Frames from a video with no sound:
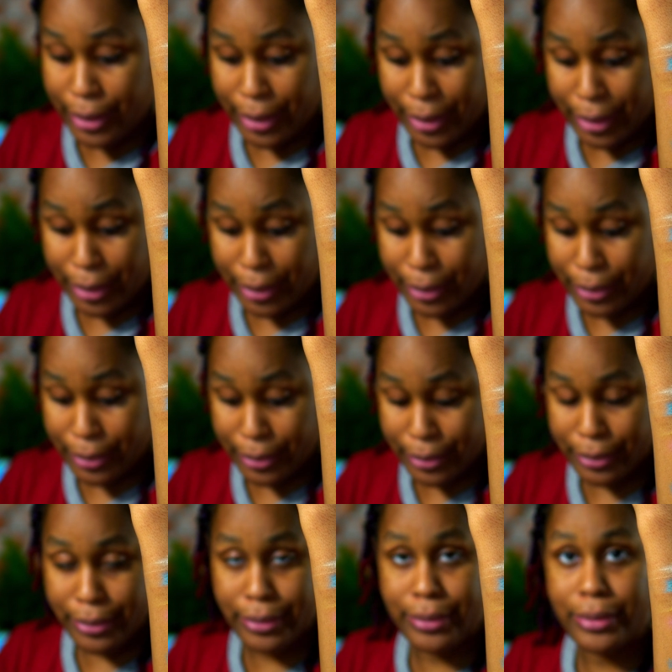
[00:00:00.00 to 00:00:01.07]
you know,
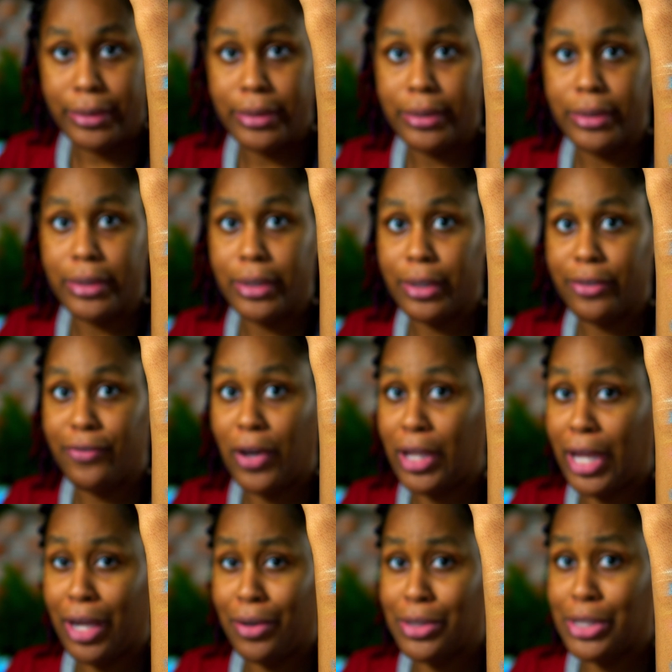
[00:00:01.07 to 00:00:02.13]

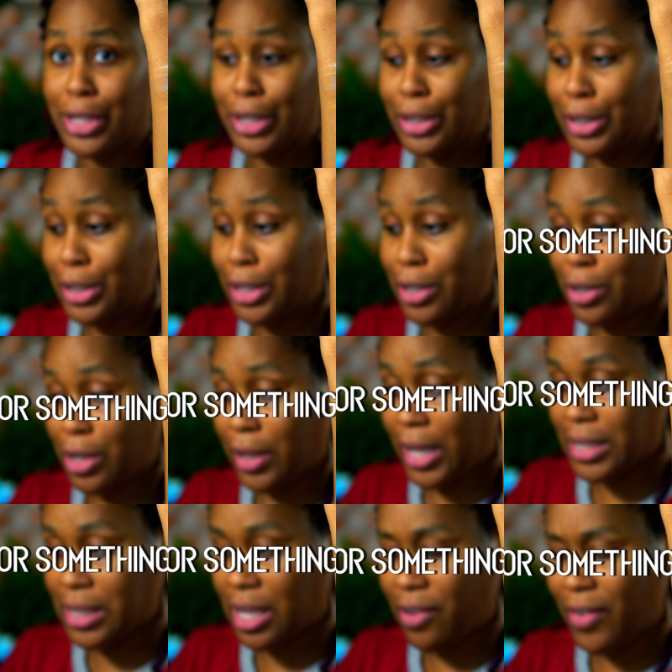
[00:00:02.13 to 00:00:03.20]
fallout is good and all
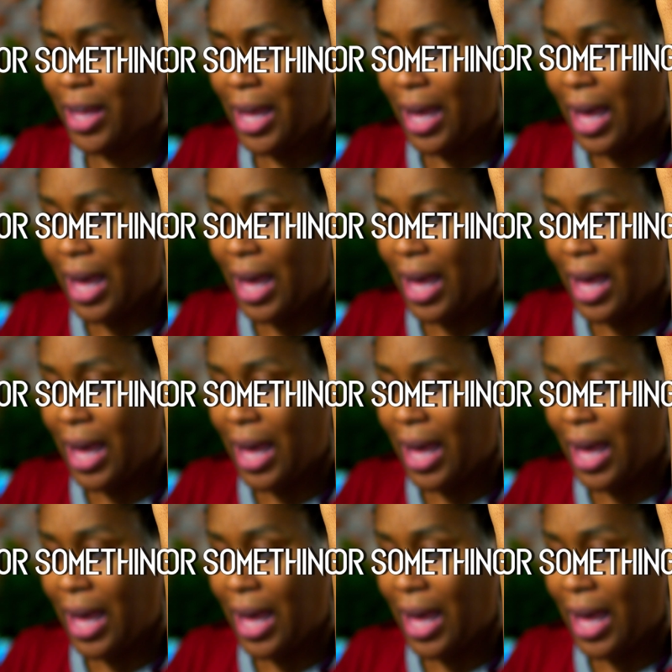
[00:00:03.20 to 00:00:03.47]
that stuff.